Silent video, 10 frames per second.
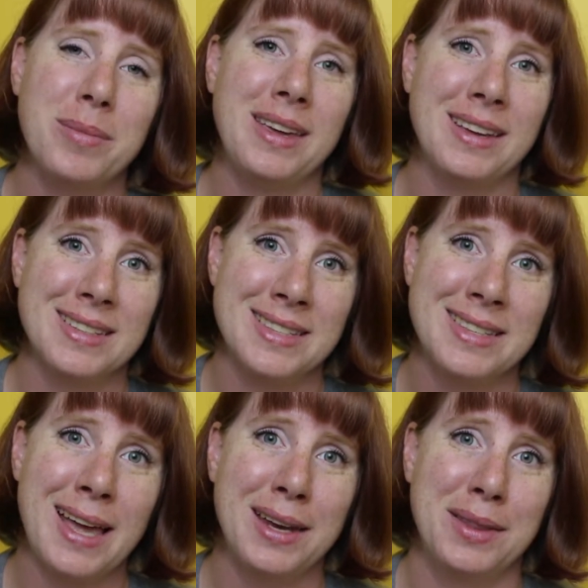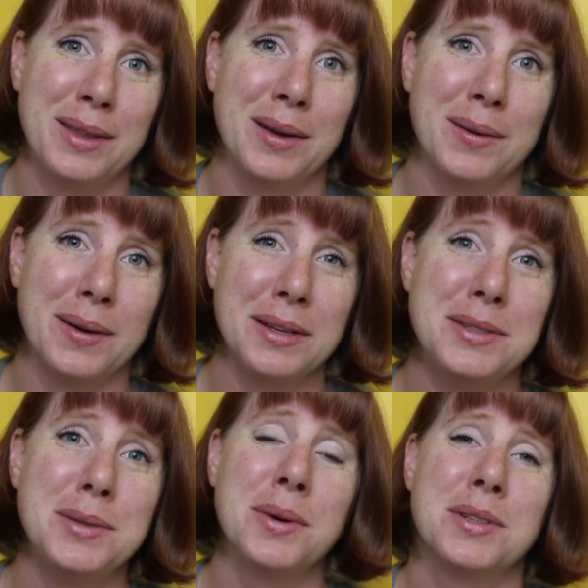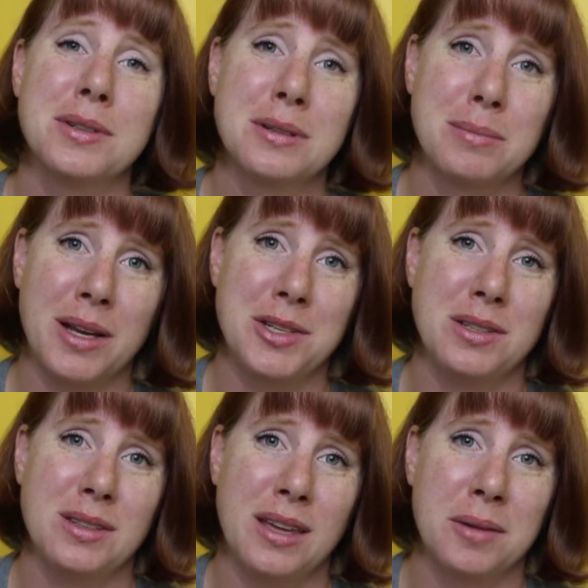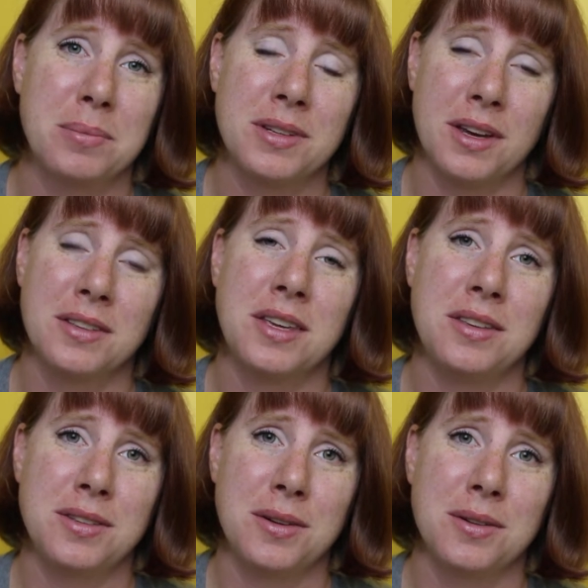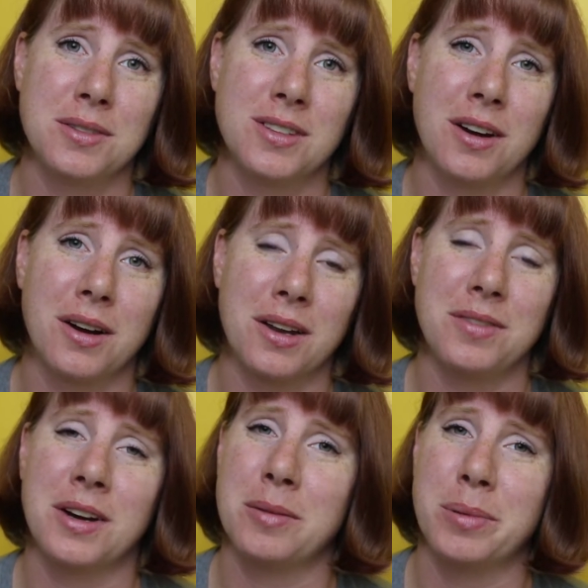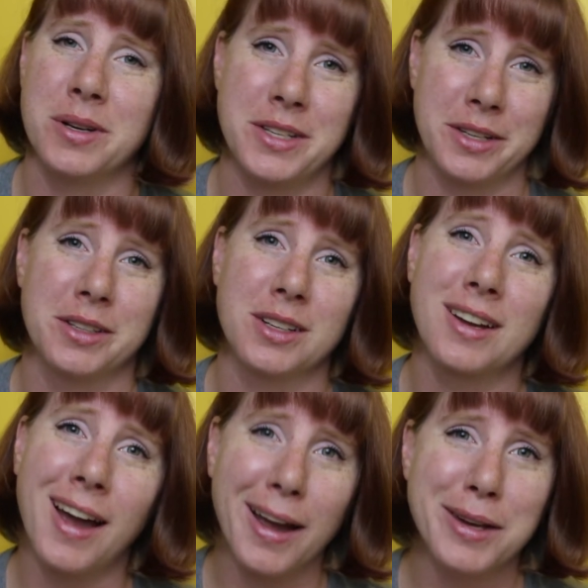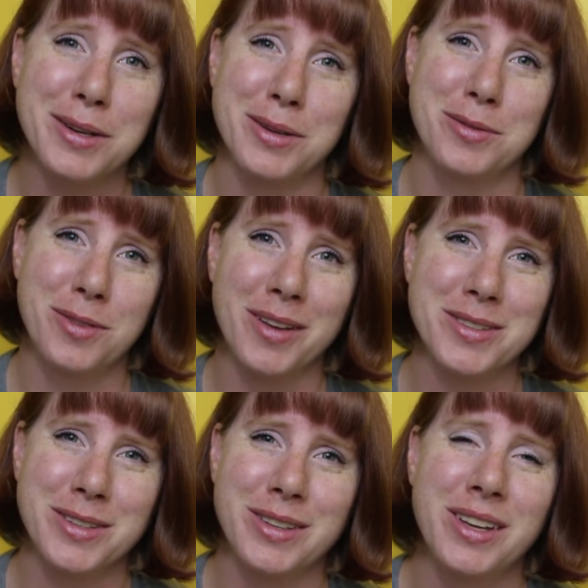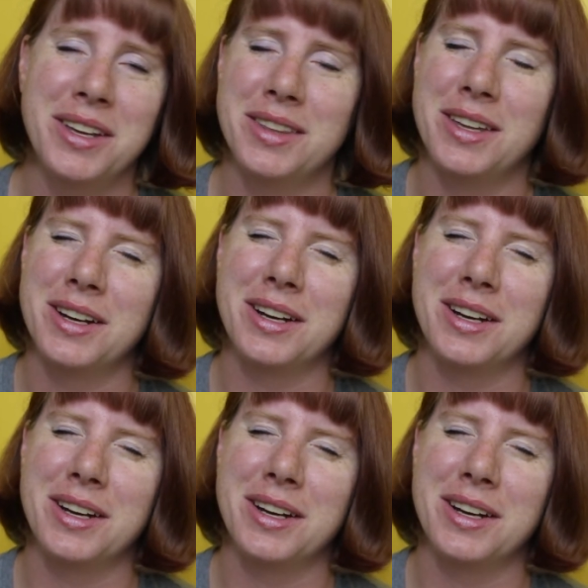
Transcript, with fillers: being said though, I do want to remind you that Petoskey stones are a very particular kind of fossil. They're